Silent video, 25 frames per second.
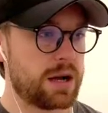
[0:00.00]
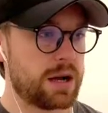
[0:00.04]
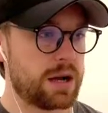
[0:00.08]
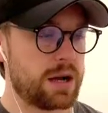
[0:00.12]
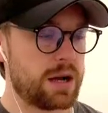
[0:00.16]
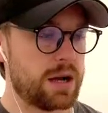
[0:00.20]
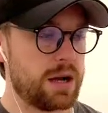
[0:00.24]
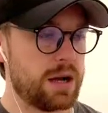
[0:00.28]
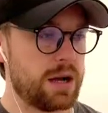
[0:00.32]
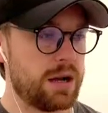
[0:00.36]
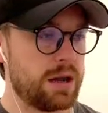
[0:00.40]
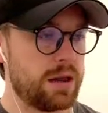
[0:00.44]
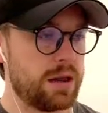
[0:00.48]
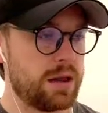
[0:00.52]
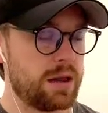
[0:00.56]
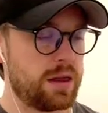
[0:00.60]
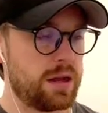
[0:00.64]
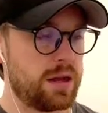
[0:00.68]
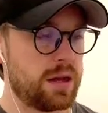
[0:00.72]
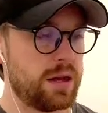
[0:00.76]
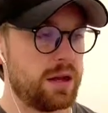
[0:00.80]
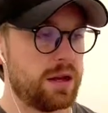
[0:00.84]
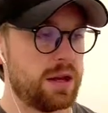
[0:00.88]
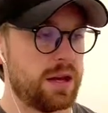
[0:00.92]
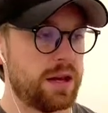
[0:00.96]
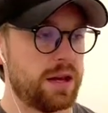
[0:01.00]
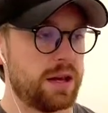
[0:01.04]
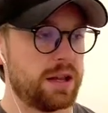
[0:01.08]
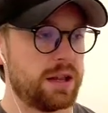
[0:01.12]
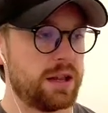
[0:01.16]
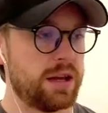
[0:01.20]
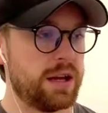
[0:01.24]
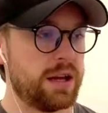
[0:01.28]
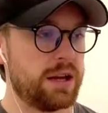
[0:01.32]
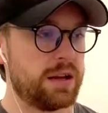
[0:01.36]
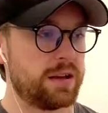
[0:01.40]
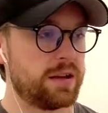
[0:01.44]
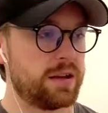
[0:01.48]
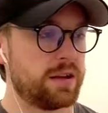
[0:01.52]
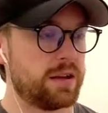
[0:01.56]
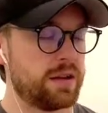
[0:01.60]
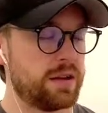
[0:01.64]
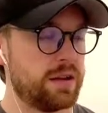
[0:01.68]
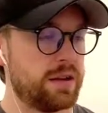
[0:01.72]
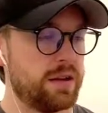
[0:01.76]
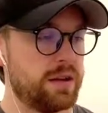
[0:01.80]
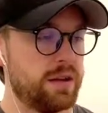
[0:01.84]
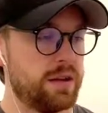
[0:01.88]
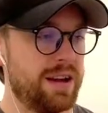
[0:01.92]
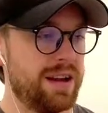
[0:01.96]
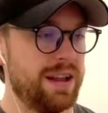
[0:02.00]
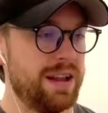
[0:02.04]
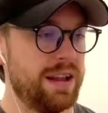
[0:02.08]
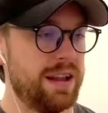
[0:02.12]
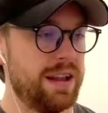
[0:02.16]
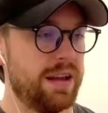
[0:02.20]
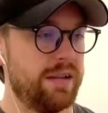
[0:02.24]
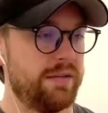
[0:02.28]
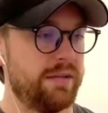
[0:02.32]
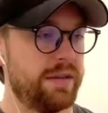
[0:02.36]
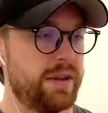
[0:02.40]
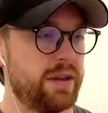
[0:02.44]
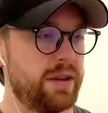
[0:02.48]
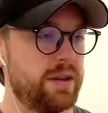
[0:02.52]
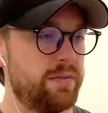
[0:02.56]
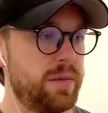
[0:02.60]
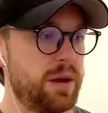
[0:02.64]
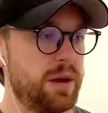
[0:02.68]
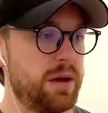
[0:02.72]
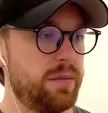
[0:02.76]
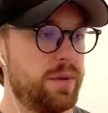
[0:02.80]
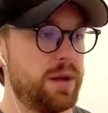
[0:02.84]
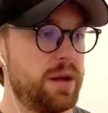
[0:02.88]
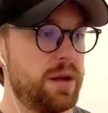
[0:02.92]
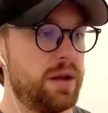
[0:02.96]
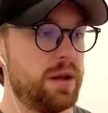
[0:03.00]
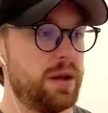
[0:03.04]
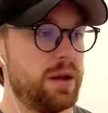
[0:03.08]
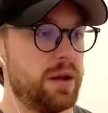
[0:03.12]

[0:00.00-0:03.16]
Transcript: guy I think had like 11 maybe